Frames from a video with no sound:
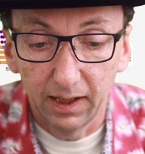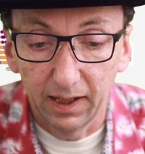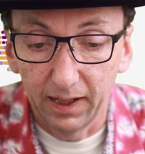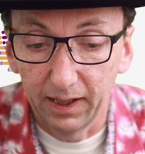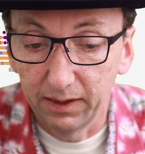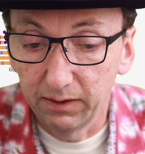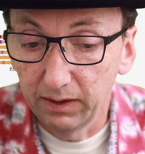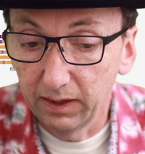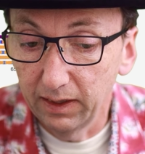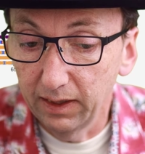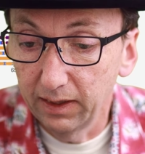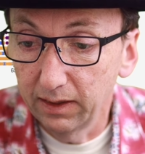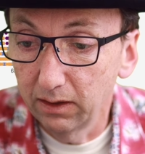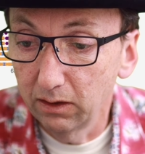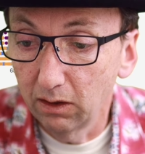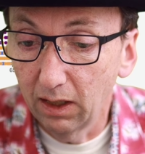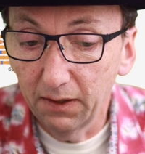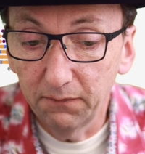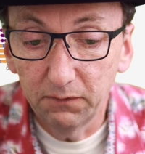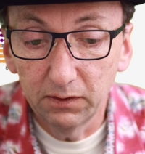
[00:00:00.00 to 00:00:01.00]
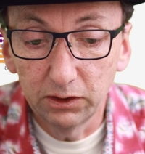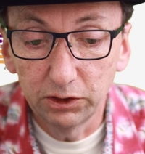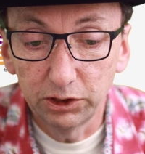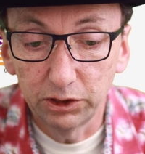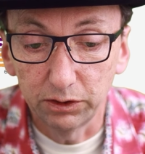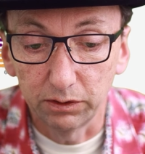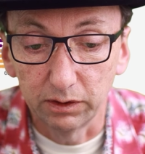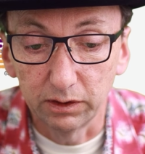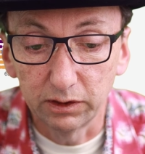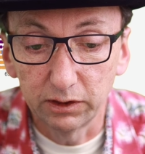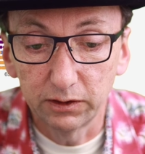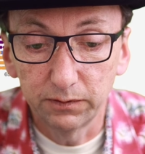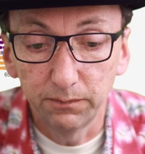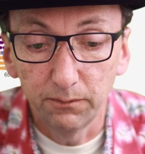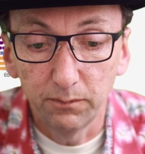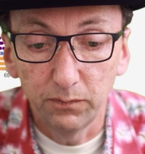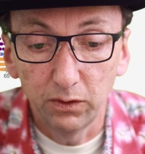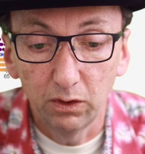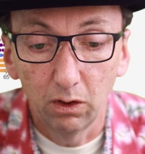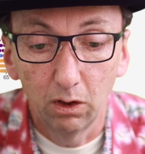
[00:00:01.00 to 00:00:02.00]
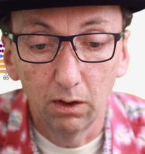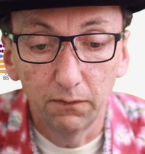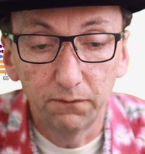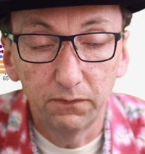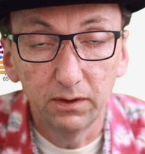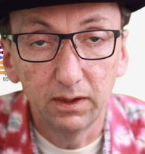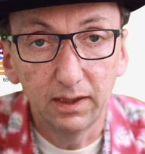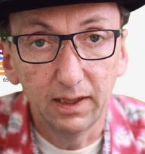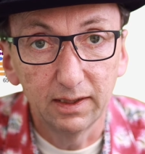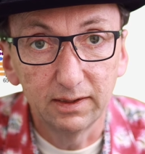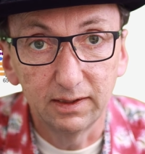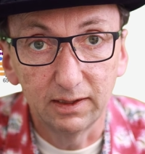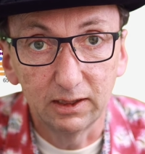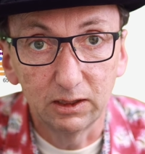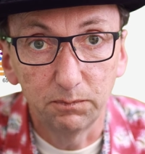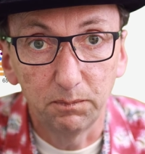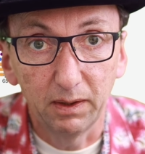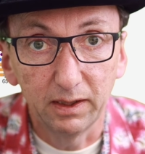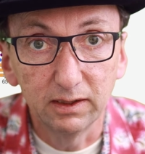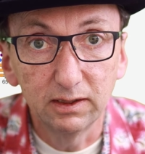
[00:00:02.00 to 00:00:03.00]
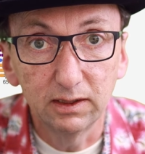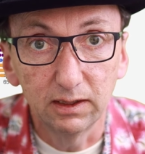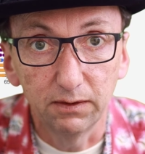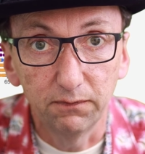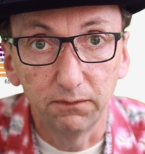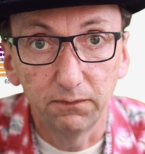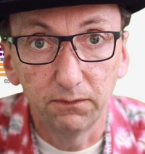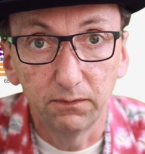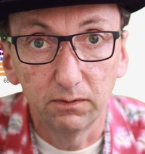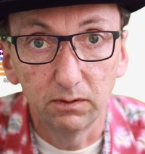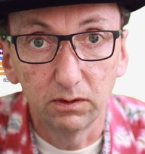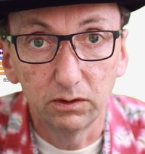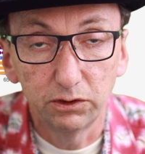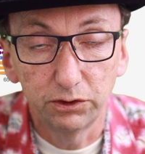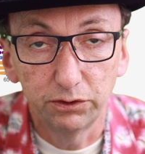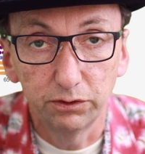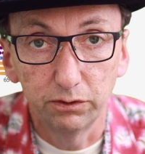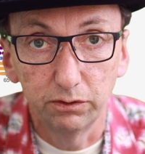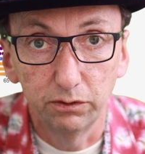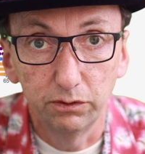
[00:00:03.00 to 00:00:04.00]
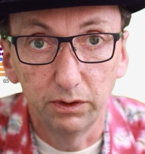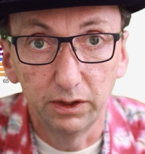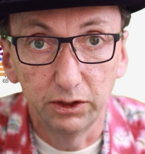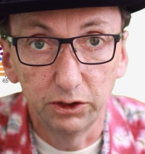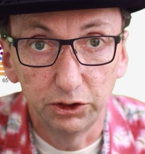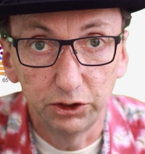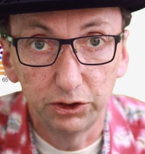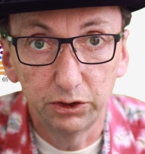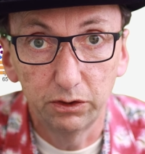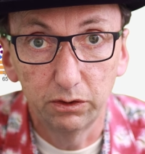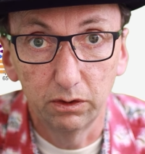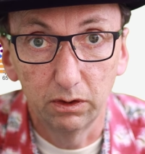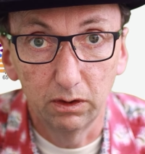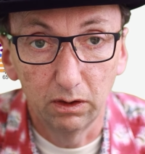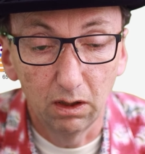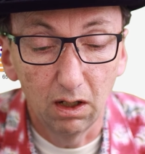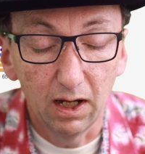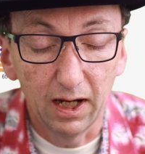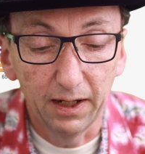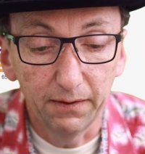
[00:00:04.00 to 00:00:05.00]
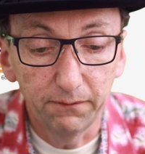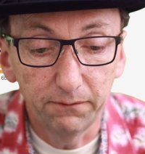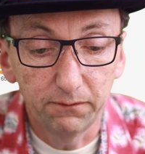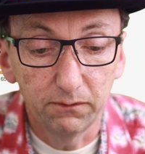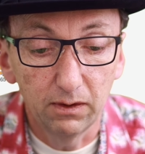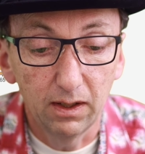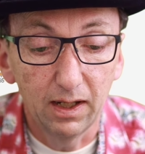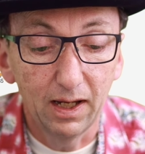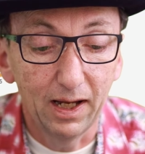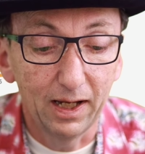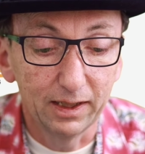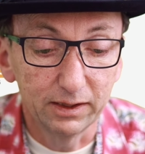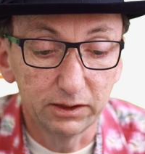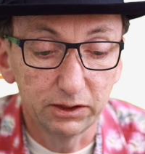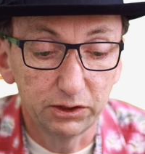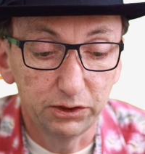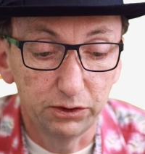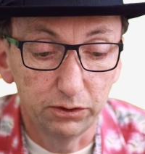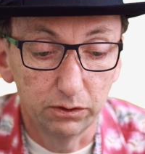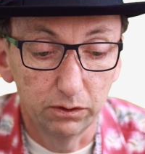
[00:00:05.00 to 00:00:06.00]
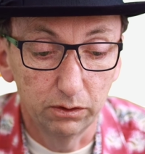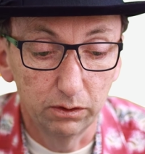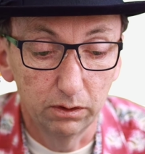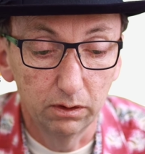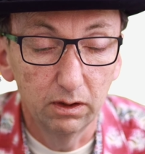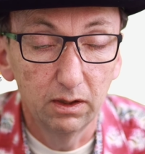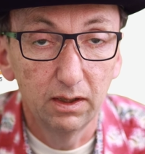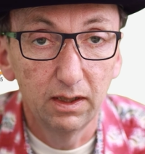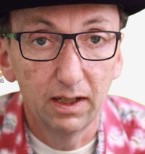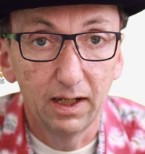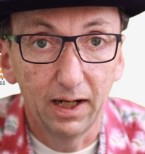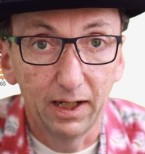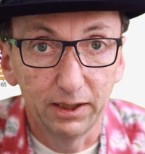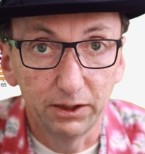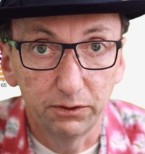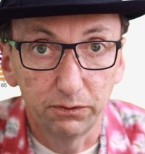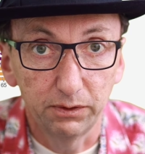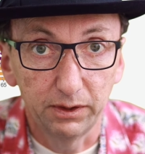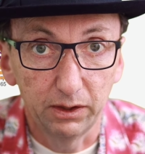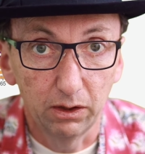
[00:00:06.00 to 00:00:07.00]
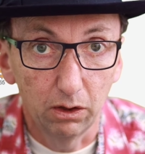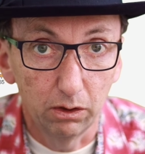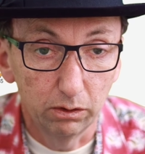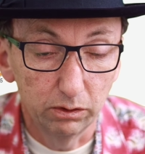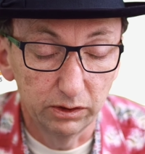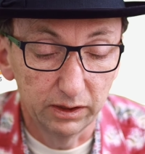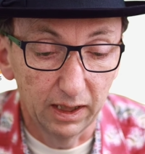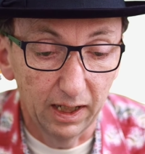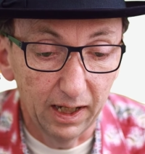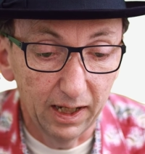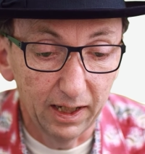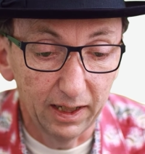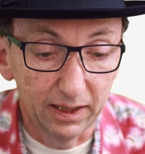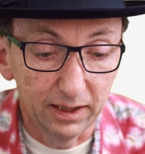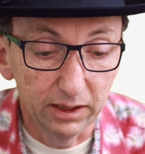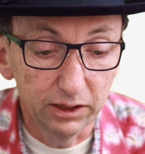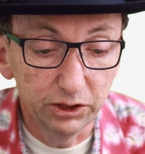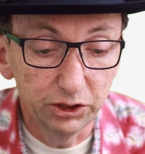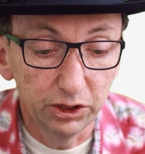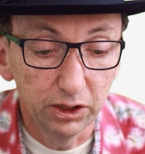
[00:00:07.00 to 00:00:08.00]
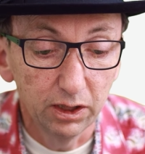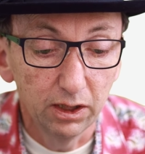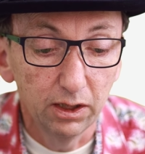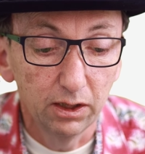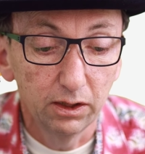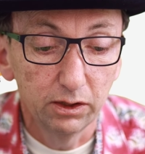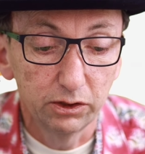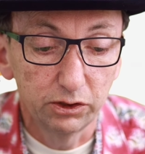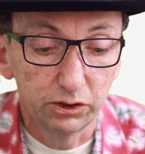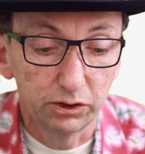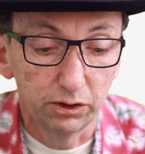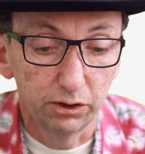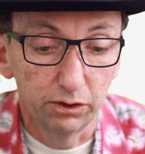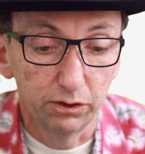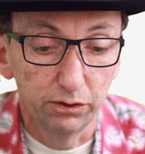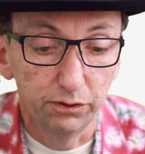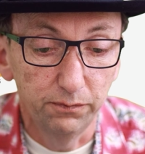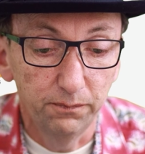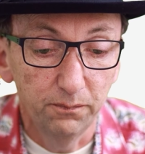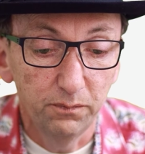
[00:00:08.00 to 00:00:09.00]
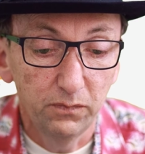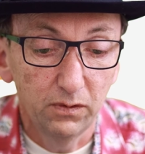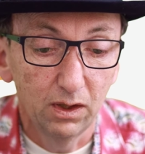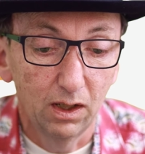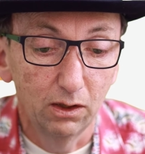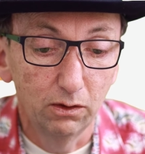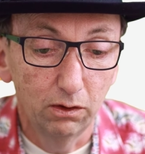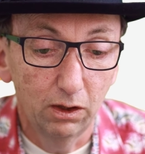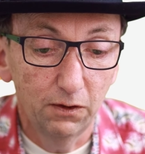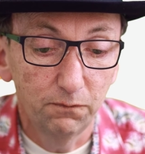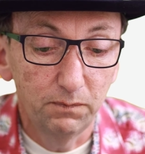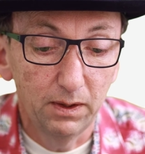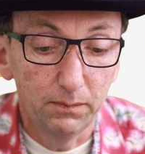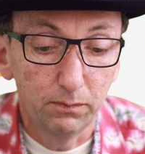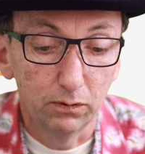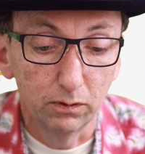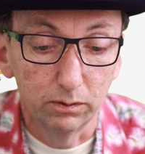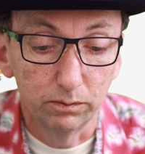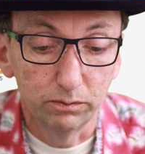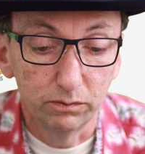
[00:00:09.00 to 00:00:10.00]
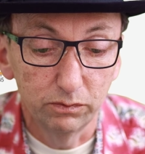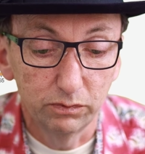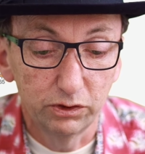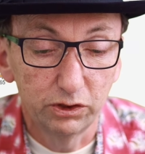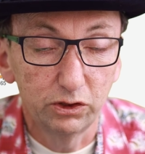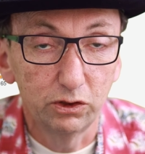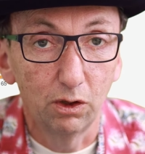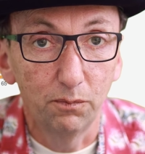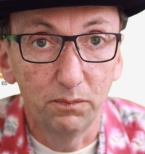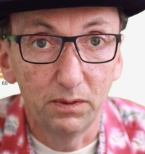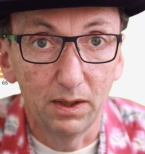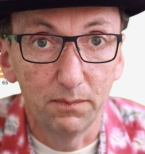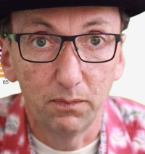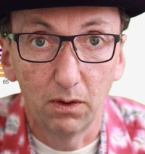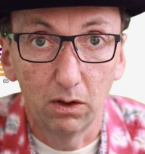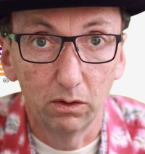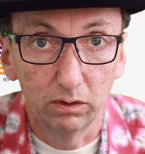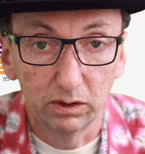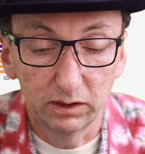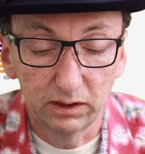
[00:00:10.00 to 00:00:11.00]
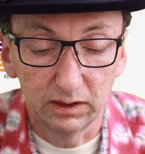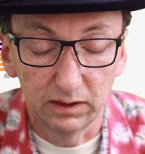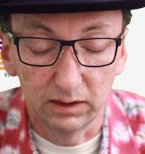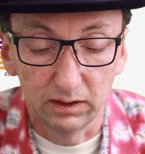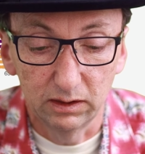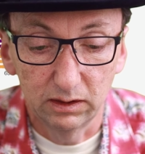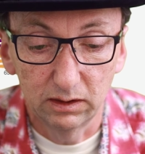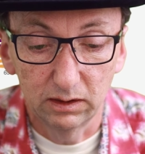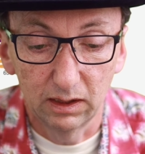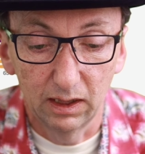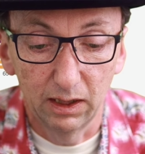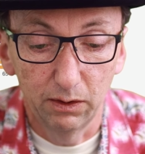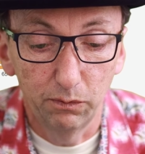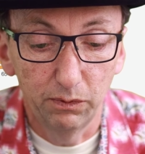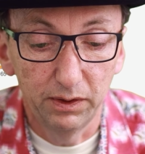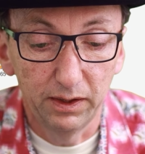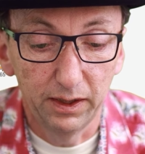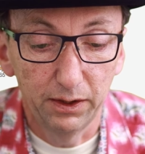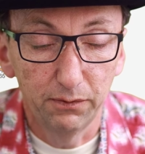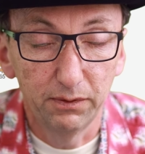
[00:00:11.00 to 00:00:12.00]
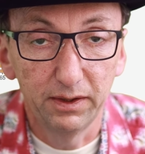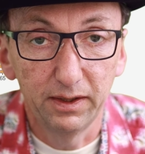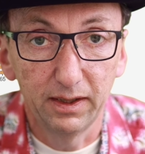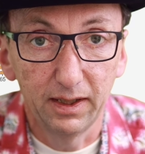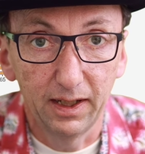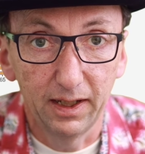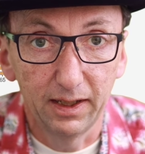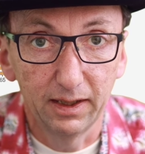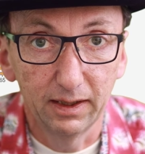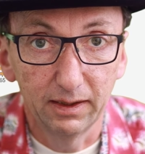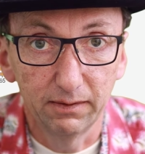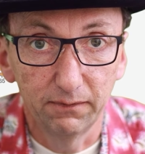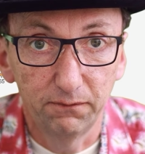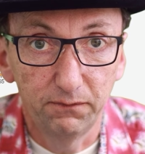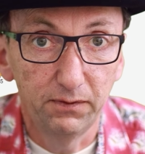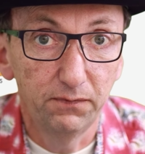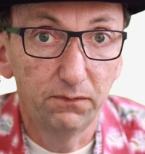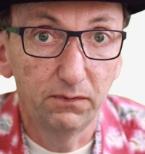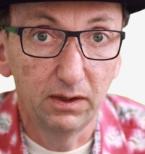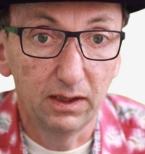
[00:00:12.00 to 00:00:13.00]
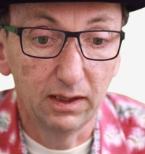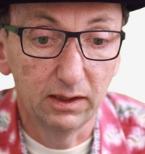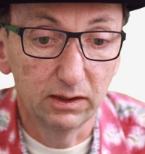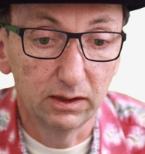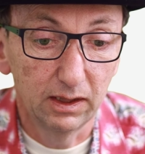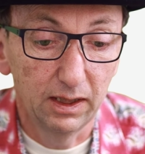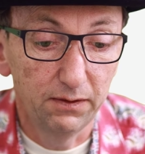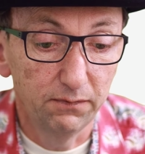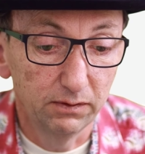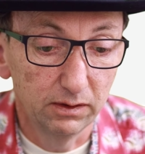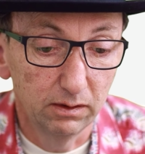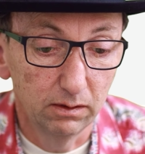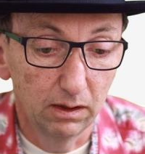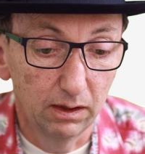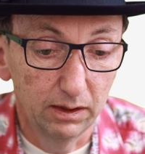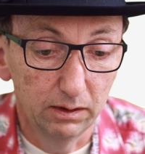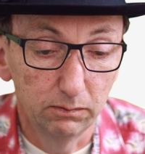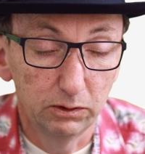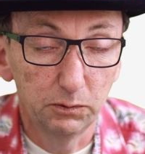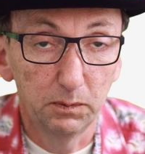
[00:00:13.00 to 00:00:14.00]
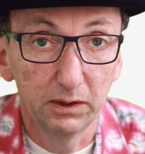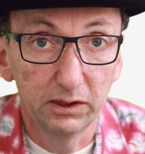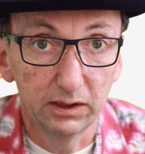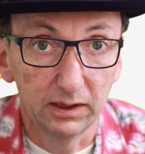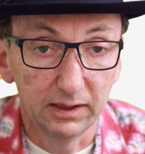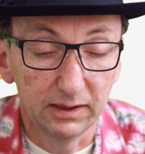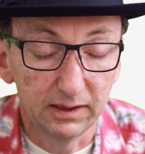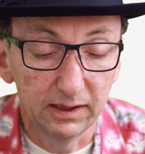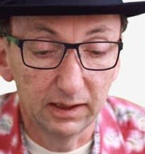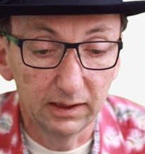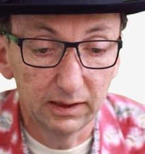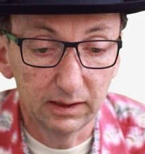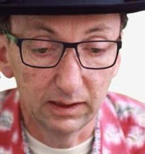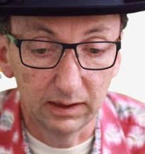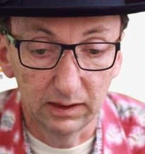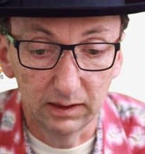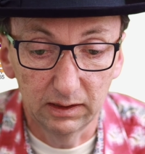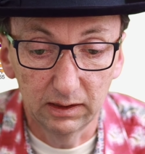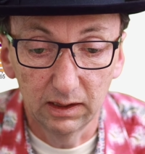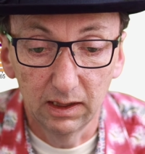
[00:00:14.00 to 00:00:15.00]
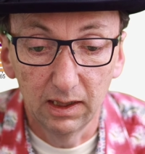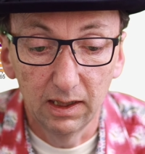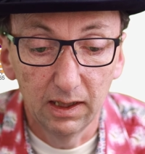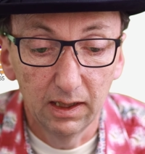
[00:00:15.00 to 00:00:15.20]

And in life insurance, often it gets expensive to insure life as you're entering older age. So a lot of people stop their policies when they're in their 50s, even, and especially 60s.